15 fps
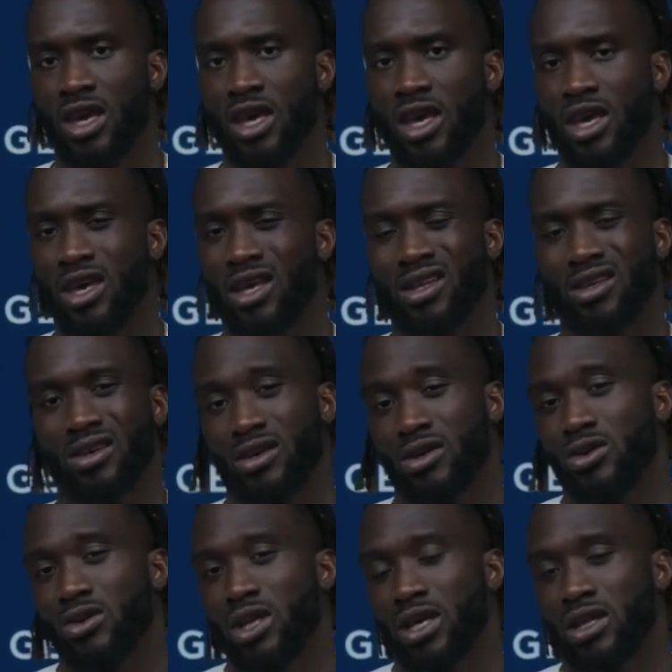And a
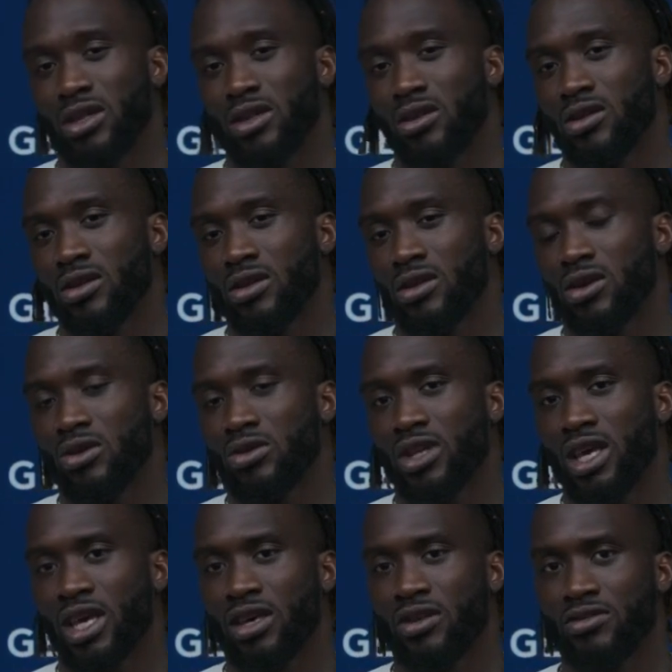goal like, you know,
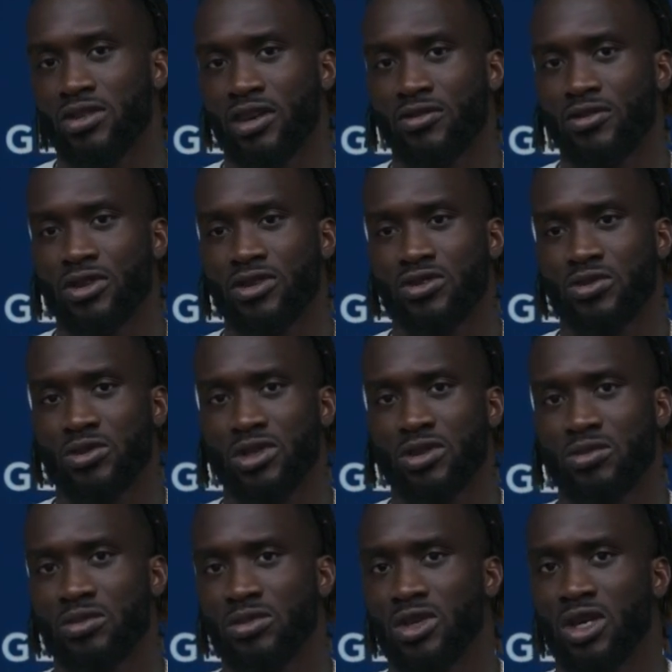Dave's, that first
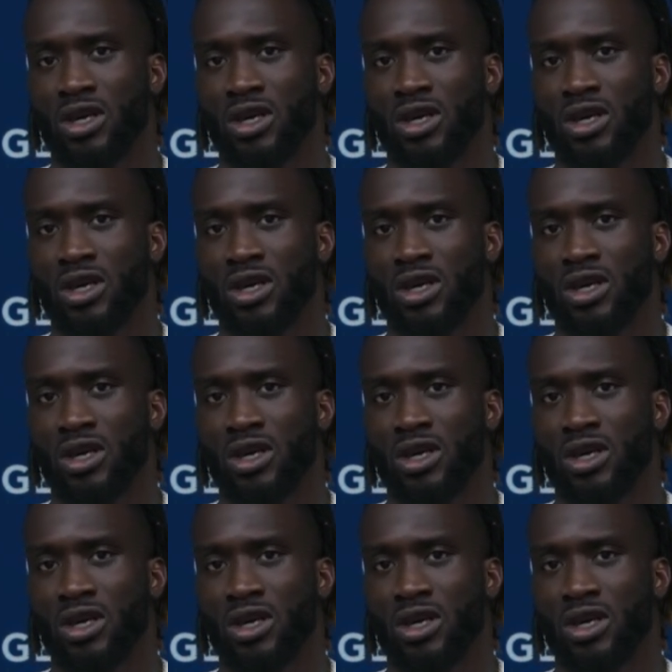one,